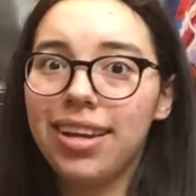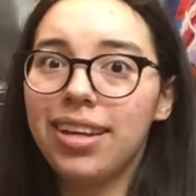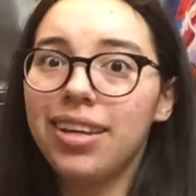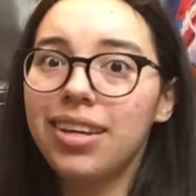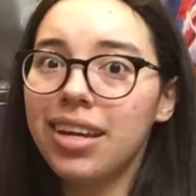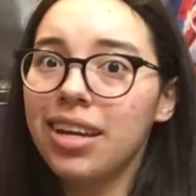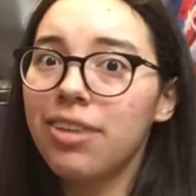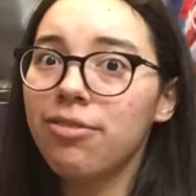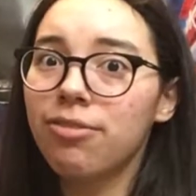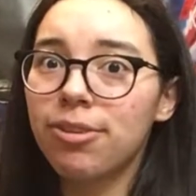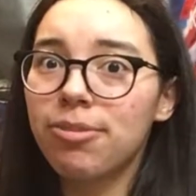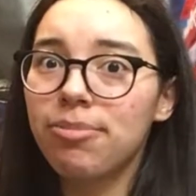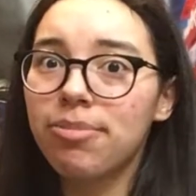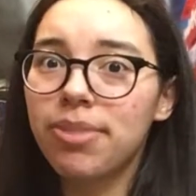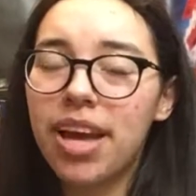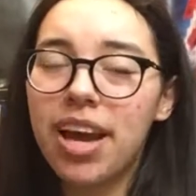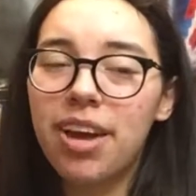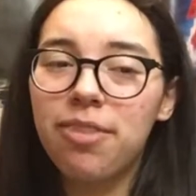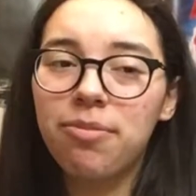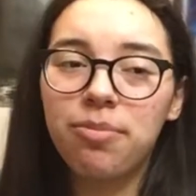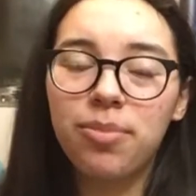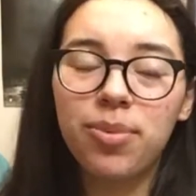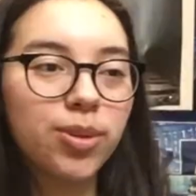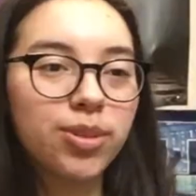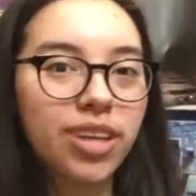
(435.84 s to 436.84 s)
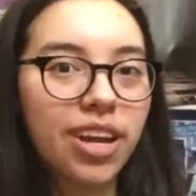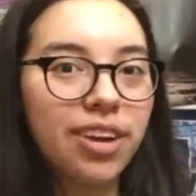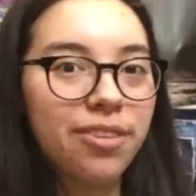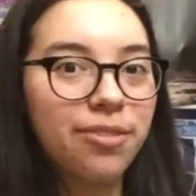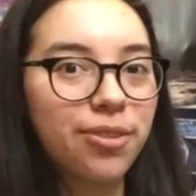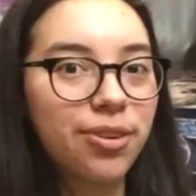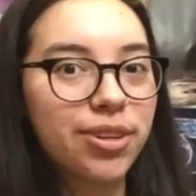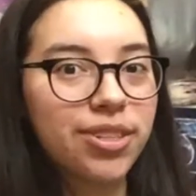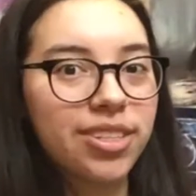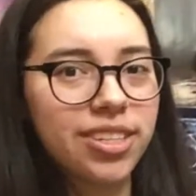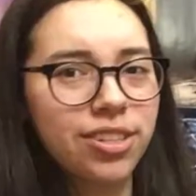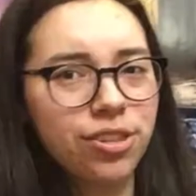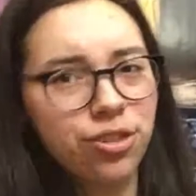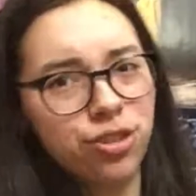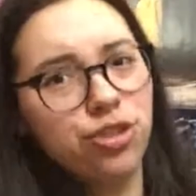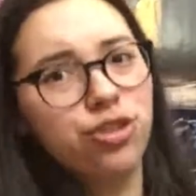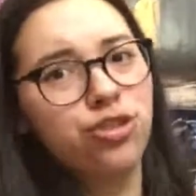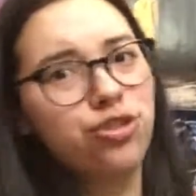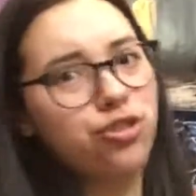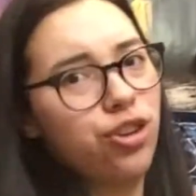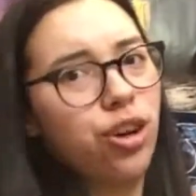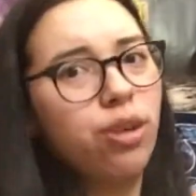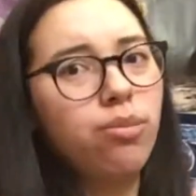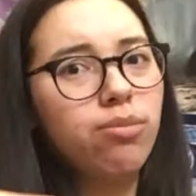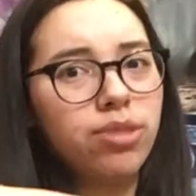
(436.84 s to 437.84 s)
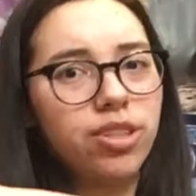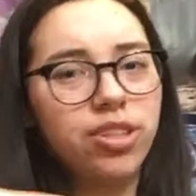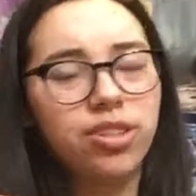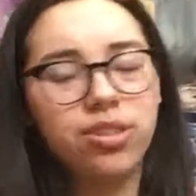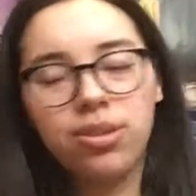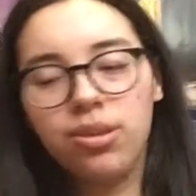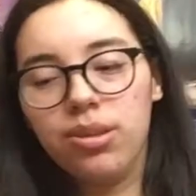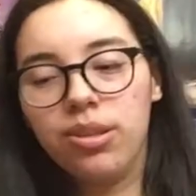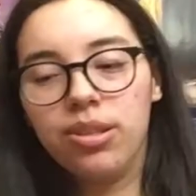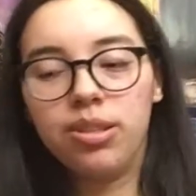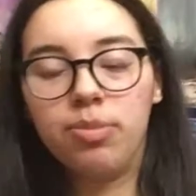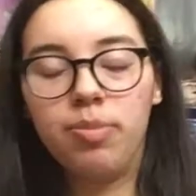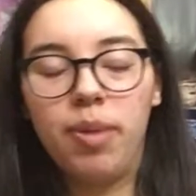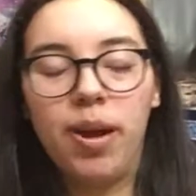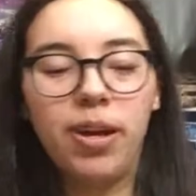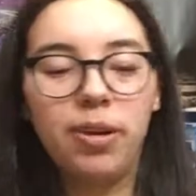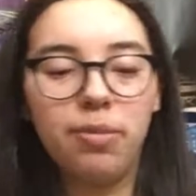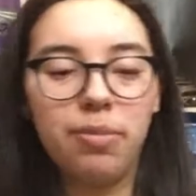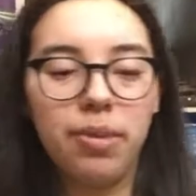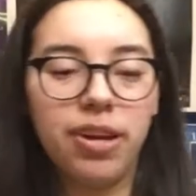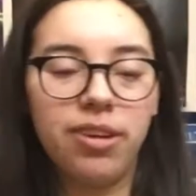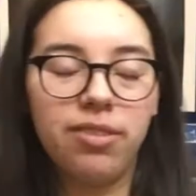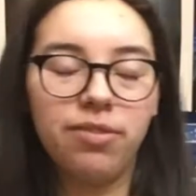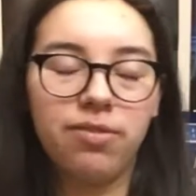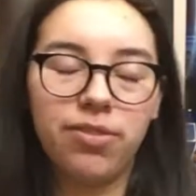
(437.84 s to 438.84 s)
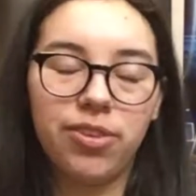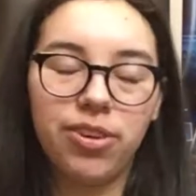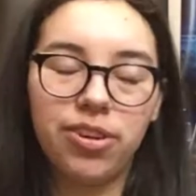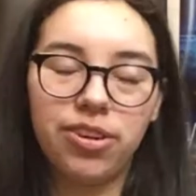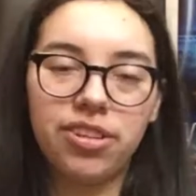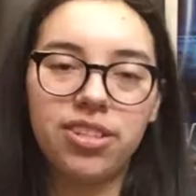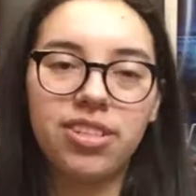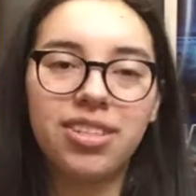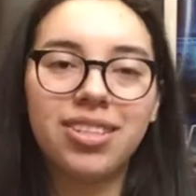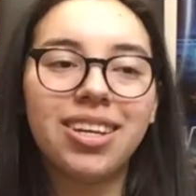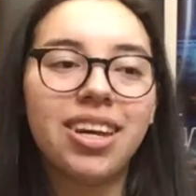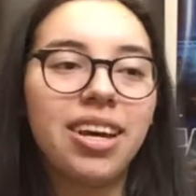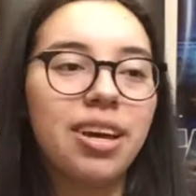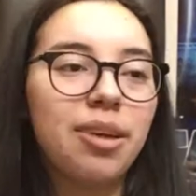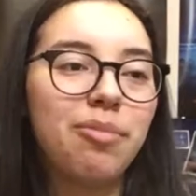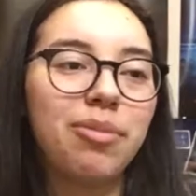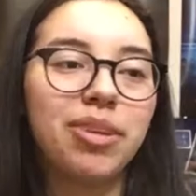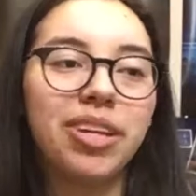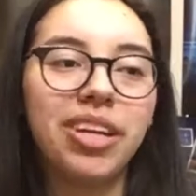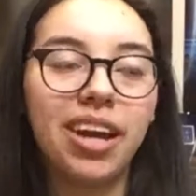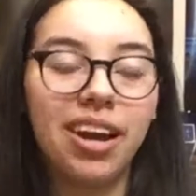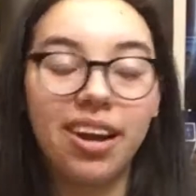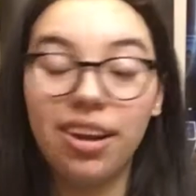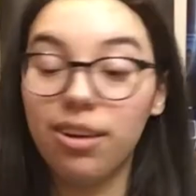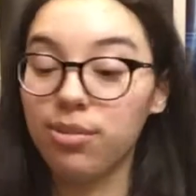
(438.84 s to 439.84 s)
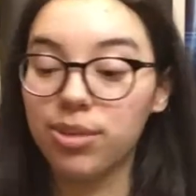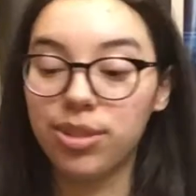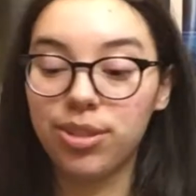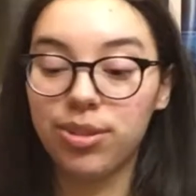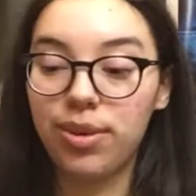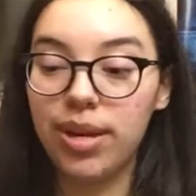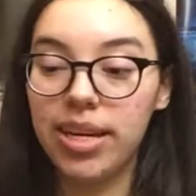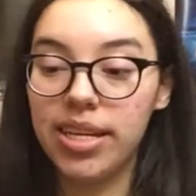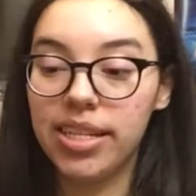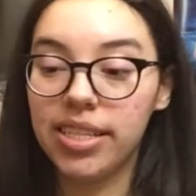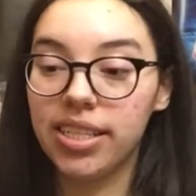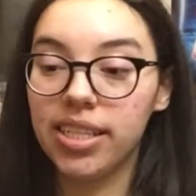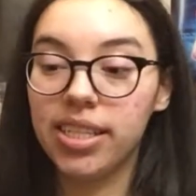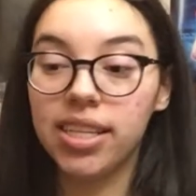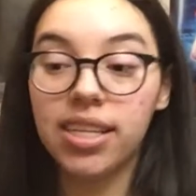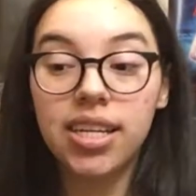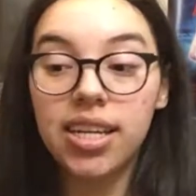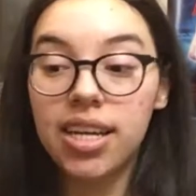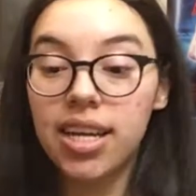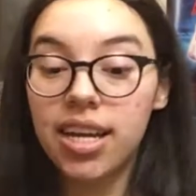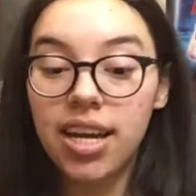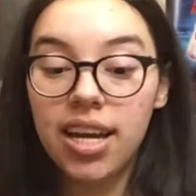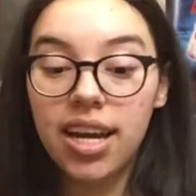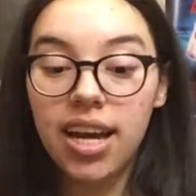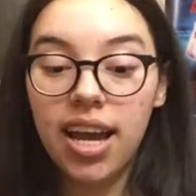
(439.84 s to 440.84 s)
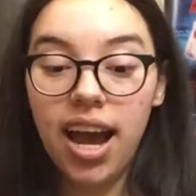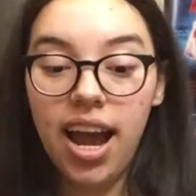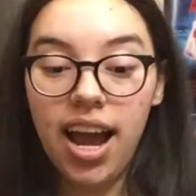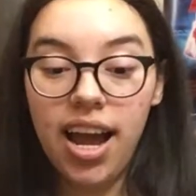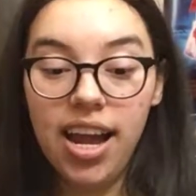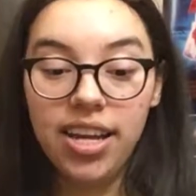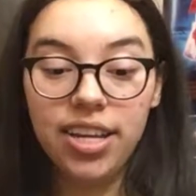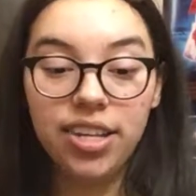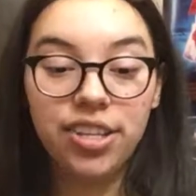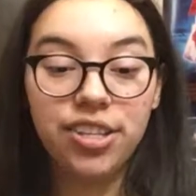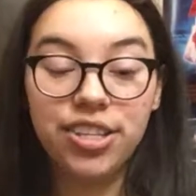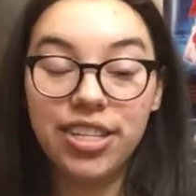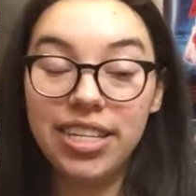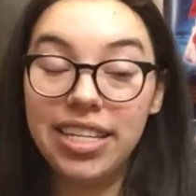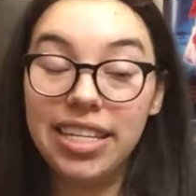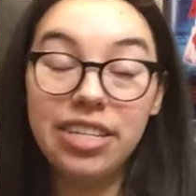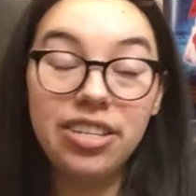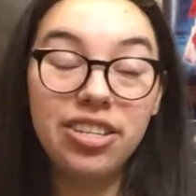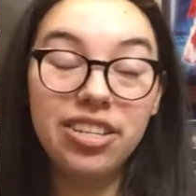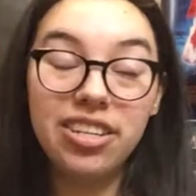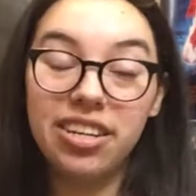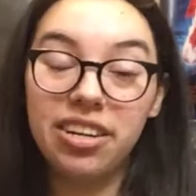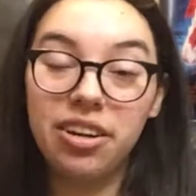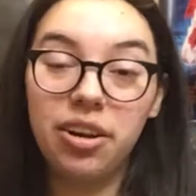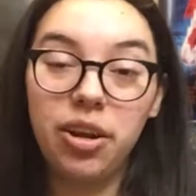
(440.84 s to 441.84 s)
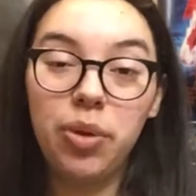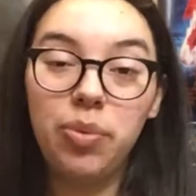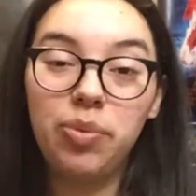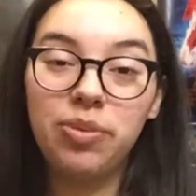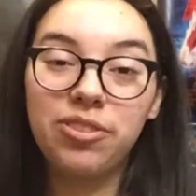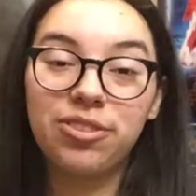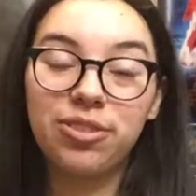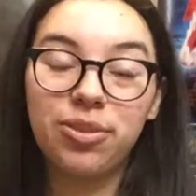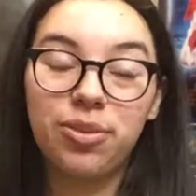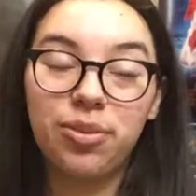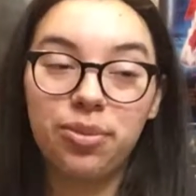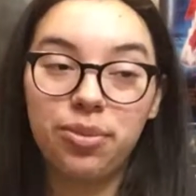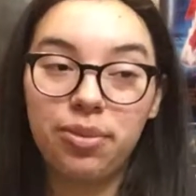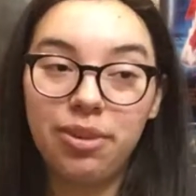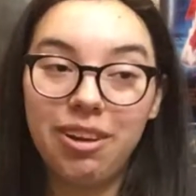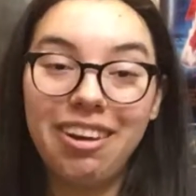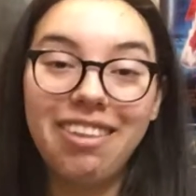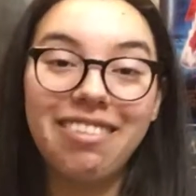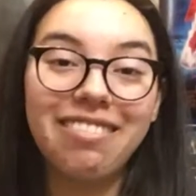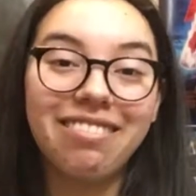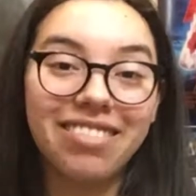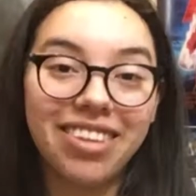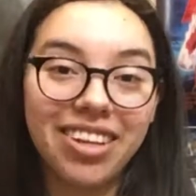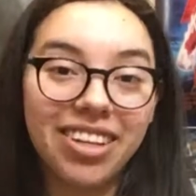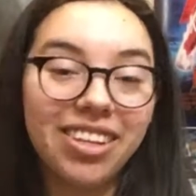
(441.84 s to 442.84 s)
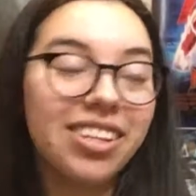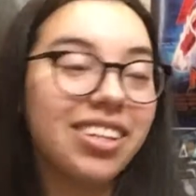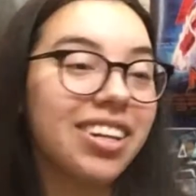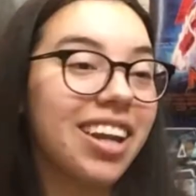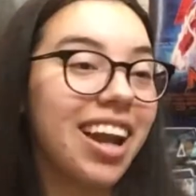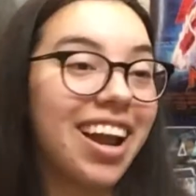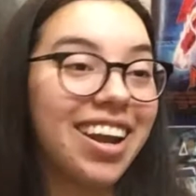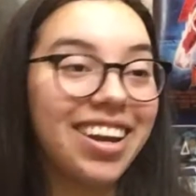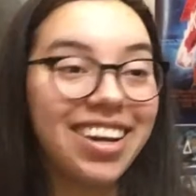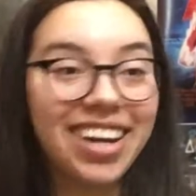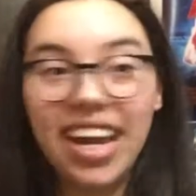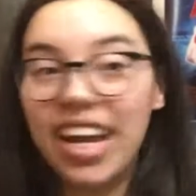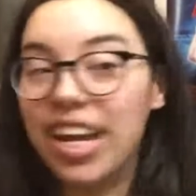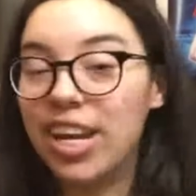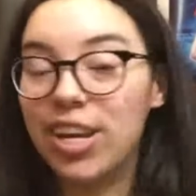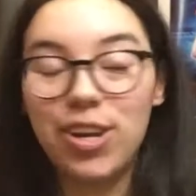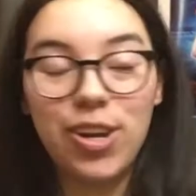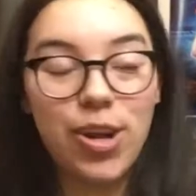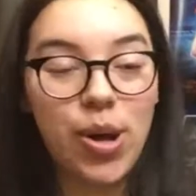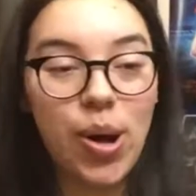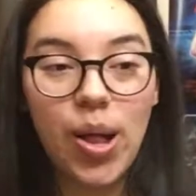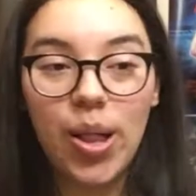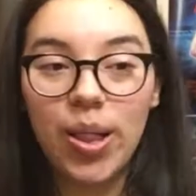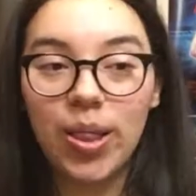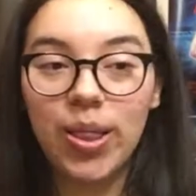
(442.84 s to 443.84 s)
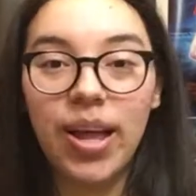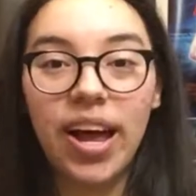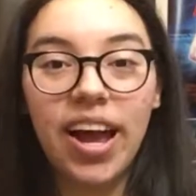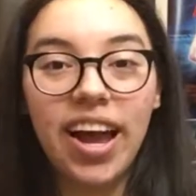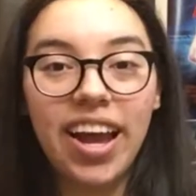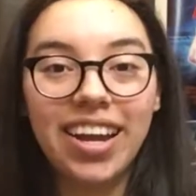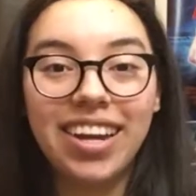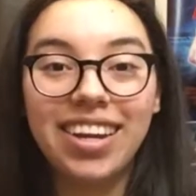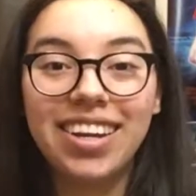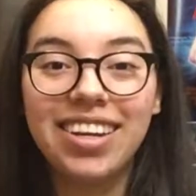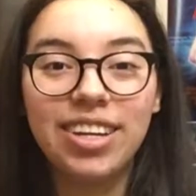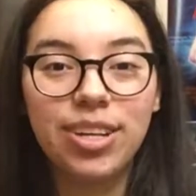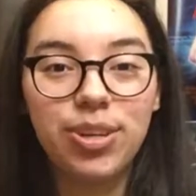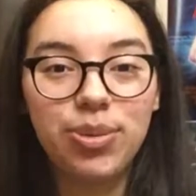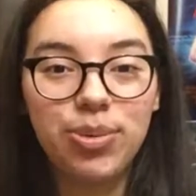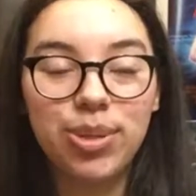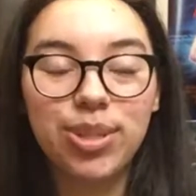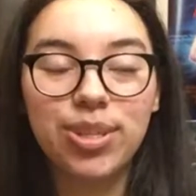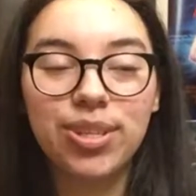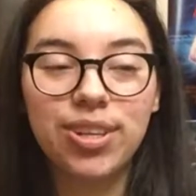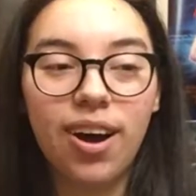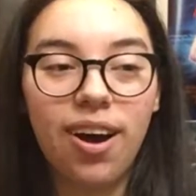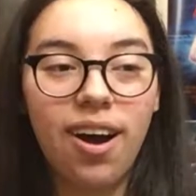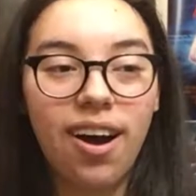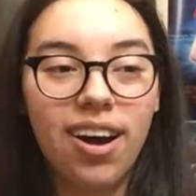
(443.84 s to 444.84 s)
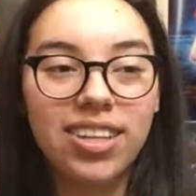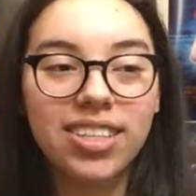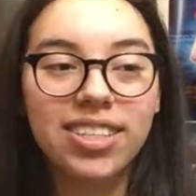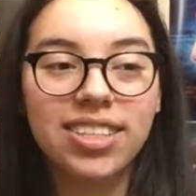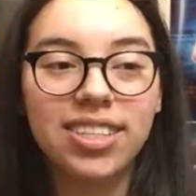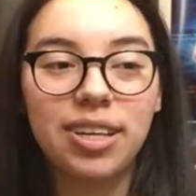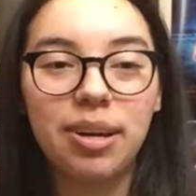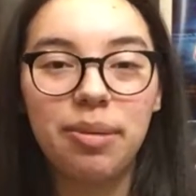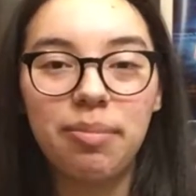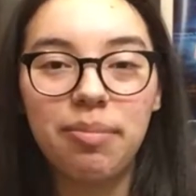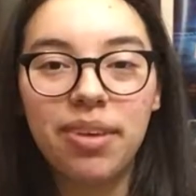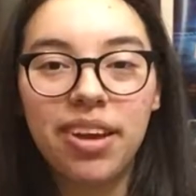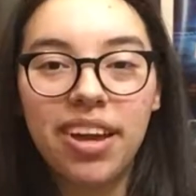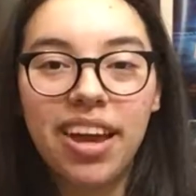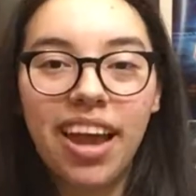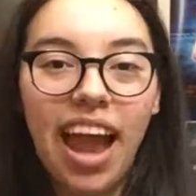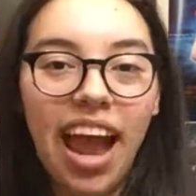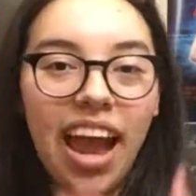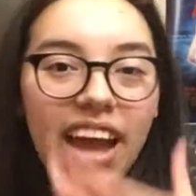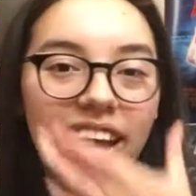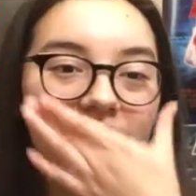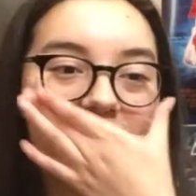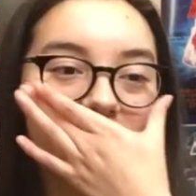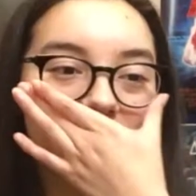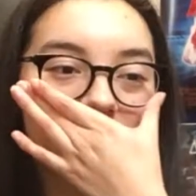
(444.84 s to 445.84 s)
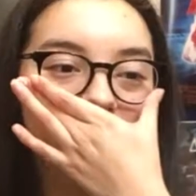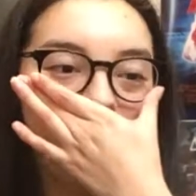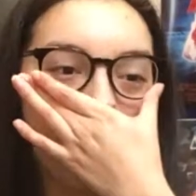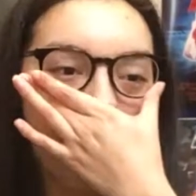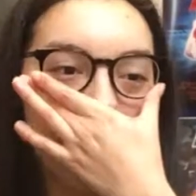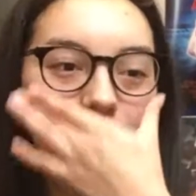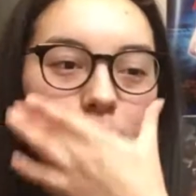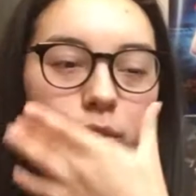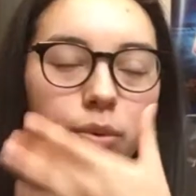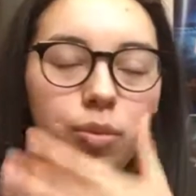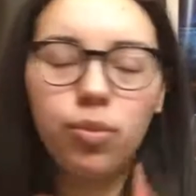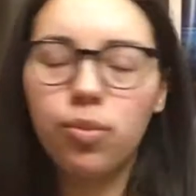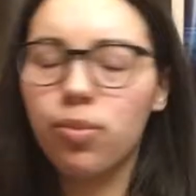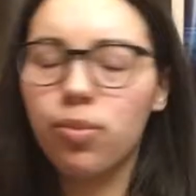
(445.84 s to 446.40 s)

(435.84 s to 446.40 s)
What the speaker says: came from that multiverse and just jumped into the Spider-Man verse. But yeah, it was crazy. He was a great villain, I cannot lie. He was awesome. And, like,